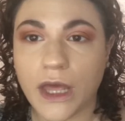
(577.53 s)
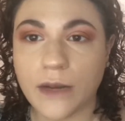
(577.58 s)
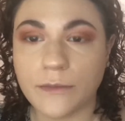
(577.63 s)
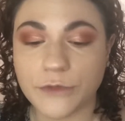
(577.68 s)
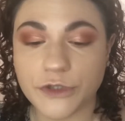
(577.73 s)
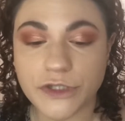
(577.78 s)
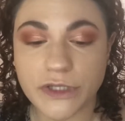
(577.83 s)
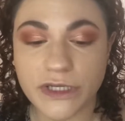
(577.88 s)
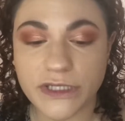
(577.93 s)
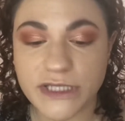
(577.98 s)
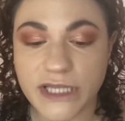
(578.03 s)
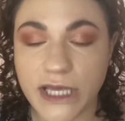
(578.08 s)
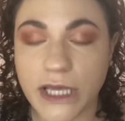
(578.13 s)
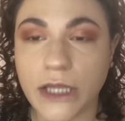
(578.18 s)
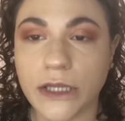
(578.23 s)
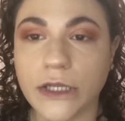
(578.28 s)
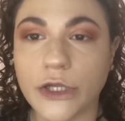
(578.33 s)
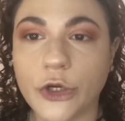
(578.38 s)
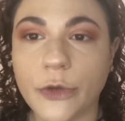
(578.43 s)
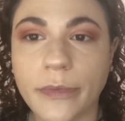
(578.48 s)
just going to take
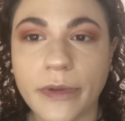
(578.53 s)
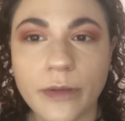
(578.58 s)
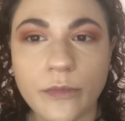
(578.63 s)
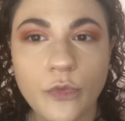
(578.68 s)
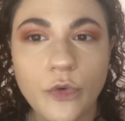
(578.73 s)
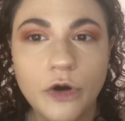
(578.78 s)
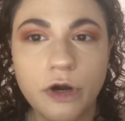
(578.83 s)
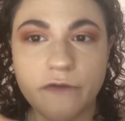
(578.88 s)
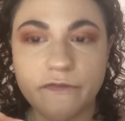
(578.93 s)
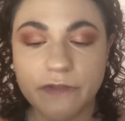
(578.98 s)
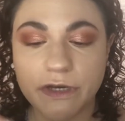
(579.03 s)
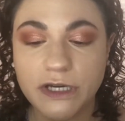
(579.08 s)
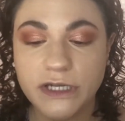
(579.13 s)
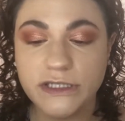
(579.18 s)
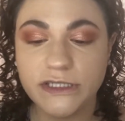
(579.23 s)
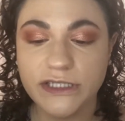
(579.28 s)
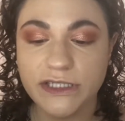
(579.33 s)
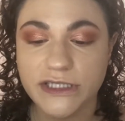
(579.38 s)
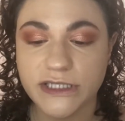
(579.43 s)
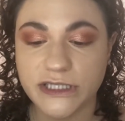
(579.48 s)
a little bit more of the
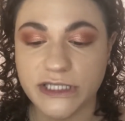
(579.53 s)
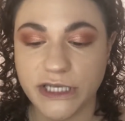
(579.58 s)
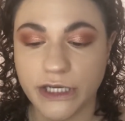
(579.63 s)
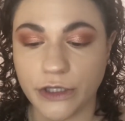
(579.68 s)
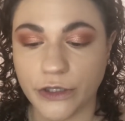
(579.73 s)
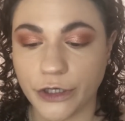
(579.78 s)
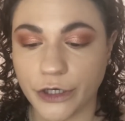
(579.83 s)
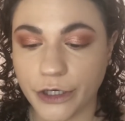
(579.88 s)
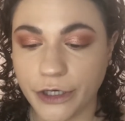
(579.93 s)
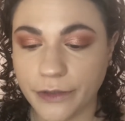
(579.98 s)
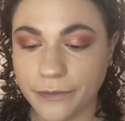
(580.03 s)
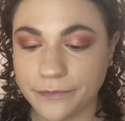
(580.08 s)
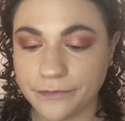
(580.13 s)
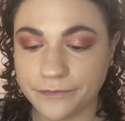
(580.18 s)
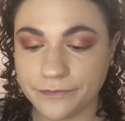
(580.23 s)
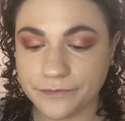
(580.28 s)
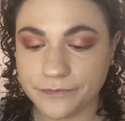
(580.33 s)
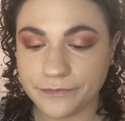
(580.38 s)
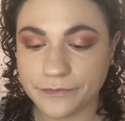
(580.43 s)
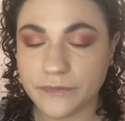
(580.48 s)
concealer
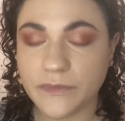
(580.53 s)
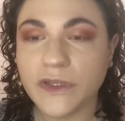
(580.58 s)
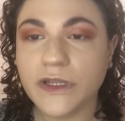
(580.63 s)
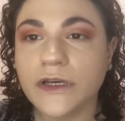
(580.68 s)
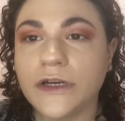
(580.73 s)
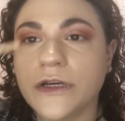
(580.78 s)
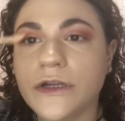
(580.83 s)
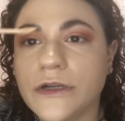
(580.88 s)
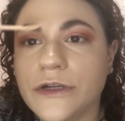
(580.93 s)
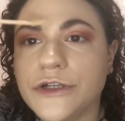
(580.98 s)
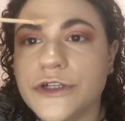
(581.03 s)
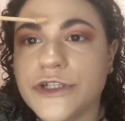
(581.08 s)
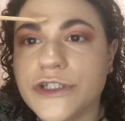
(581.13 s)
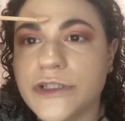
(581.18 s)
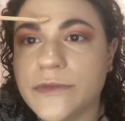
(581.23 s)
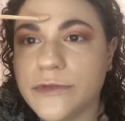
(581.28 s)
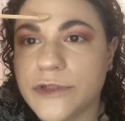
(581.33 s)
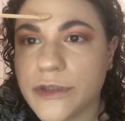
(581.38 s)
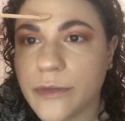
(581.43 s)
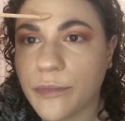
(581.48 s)

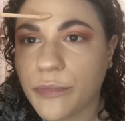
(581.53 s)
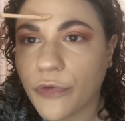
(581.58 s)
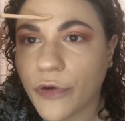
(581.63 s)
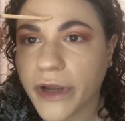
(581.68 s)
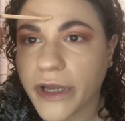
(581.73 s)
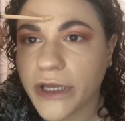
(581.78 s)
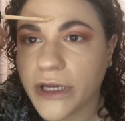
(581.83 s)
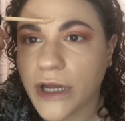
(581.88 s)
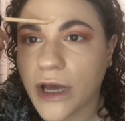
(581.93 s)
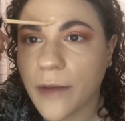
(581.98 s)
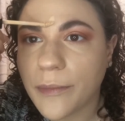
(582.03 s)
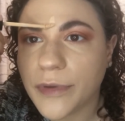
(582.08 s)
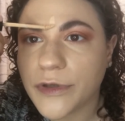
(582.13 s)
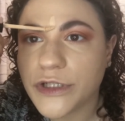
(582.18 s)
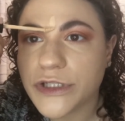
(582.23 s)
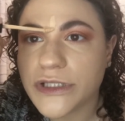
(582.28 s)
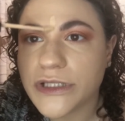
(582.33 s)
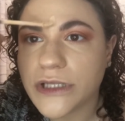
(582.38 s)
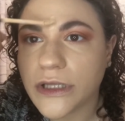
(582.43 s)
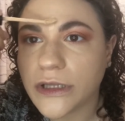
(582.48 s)
just to brighten up
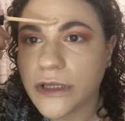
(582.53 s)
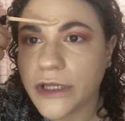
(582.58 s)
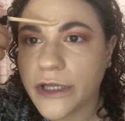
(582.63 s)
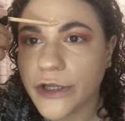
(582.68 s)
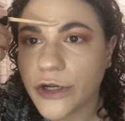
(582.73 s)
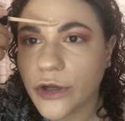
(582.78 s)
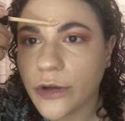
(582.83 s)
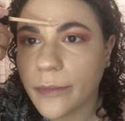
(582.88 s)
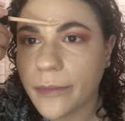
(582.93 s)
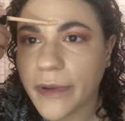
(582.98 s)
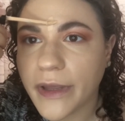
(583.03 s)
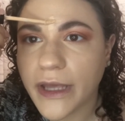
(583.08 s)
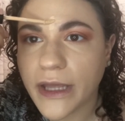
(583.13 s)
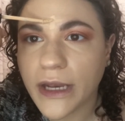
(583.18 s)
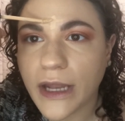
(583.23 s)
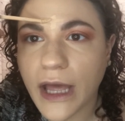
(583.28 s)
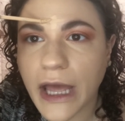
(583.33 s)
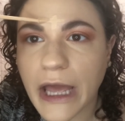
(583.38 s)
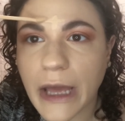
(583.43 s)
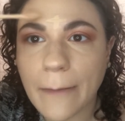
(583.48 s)
just a little
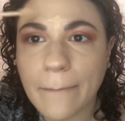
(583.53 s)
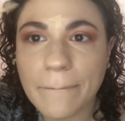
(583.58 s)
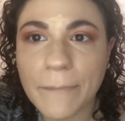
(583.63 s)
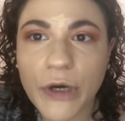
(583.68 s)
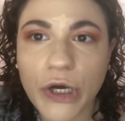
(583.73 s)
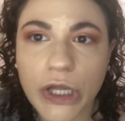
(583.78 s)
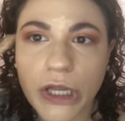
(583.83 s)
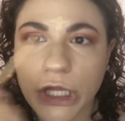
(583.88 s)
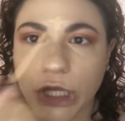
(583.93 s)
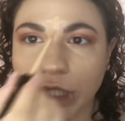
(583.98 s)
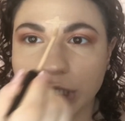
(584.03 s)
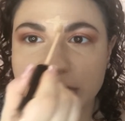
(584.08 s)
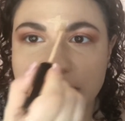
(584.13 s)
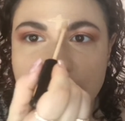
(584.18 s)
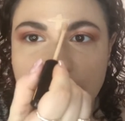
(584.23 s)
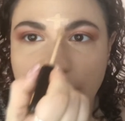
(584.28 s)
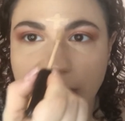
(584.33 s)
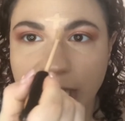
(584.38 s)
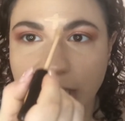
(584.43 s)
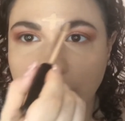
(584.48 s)
bit. Put a little
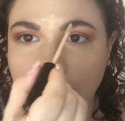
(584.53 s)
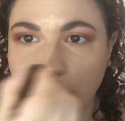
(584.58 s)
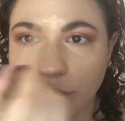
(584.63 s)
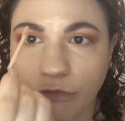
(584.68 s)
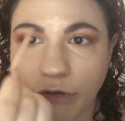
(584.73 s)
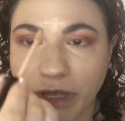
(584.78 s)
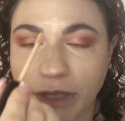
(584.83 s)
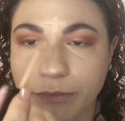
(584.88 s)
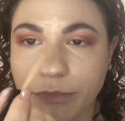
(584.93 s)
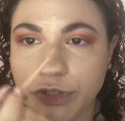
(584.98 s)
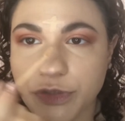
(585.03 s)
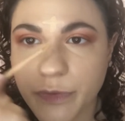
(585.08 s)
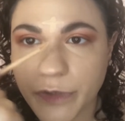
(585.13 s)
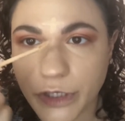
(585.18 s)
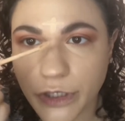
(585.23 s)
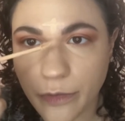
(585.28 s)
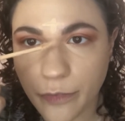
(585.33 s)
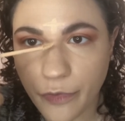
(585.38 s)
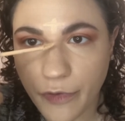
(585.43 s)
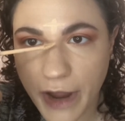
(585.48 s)
T right in
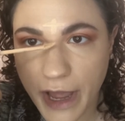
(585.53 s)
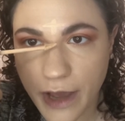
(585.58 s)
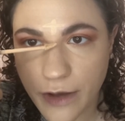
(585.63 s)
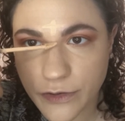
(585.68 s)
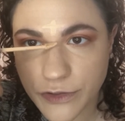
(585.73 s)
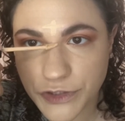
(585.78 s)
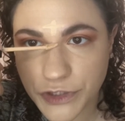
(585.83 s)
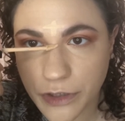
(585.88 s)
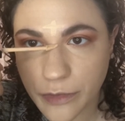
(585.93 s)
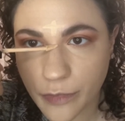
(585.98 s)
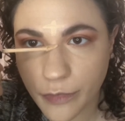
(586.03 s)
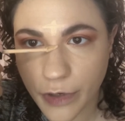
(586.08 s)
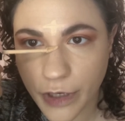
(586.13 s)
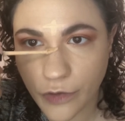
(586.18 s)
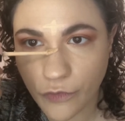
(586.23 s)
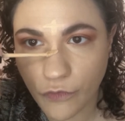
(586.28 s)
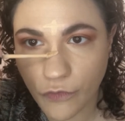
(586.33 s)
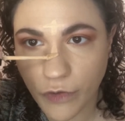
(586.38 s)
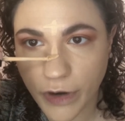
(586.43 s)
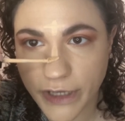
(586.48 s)
between your brows. You can bring
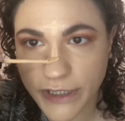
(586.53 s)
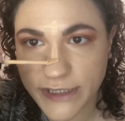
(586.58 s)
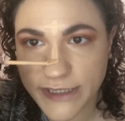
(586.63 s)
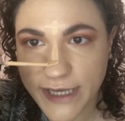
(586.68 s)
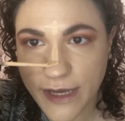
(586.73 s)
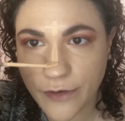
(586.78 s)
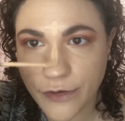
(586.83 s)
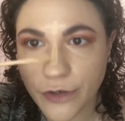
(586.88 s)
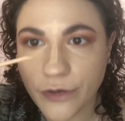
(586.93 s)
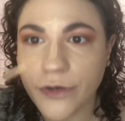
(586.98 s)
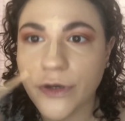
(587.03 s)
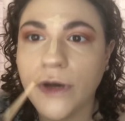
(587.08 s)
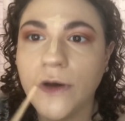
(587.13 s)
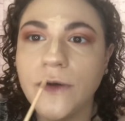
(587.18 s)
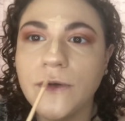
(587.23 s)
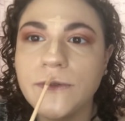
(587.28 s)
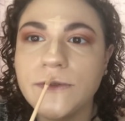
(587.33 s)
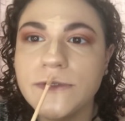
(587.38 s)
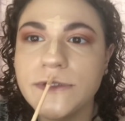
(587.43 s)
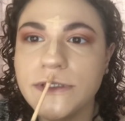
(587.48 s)
it right down your
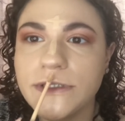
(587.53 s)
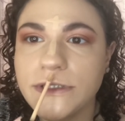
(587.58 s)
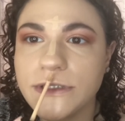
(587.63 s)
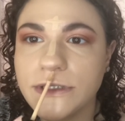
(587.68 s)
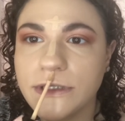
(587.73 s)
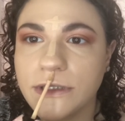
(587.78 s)
nose,